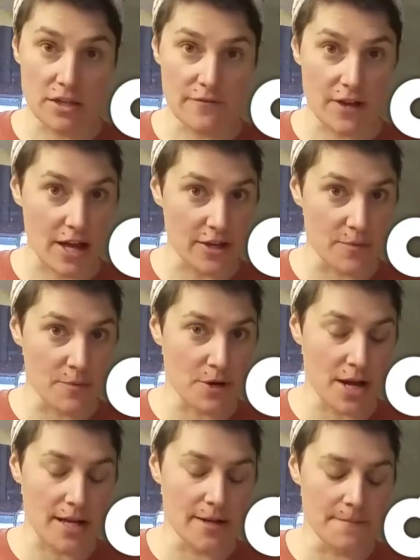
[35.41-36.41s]
got your
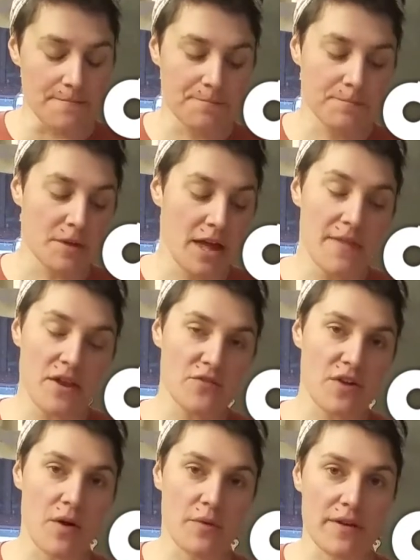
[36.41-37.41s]
bread, and then you've
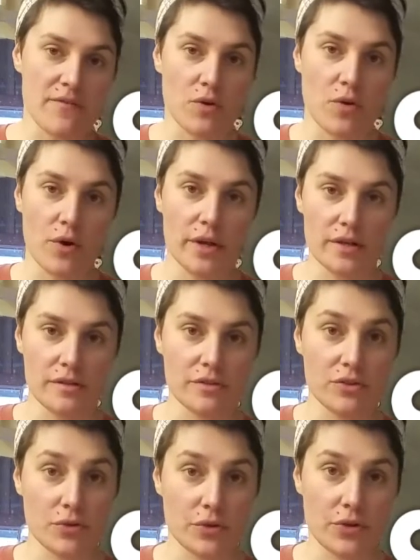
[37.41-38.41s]
got whatever oil
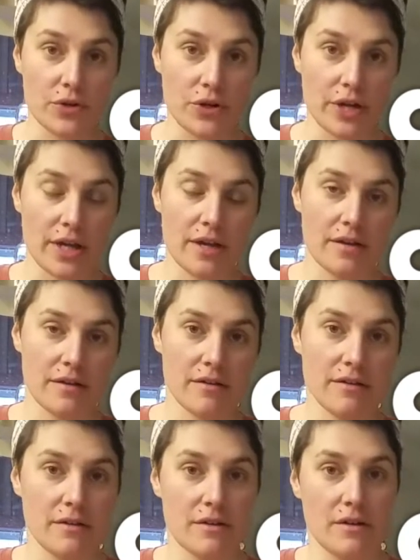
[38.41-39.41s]
you're cooking
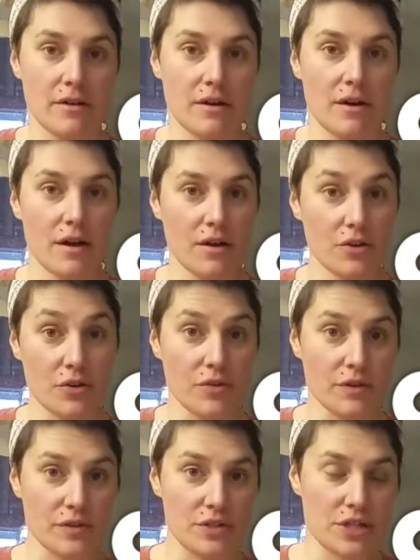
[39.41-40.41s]
your
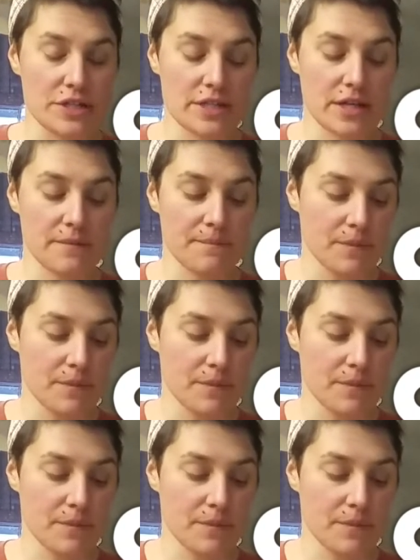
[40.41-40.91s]
grilled cheese in.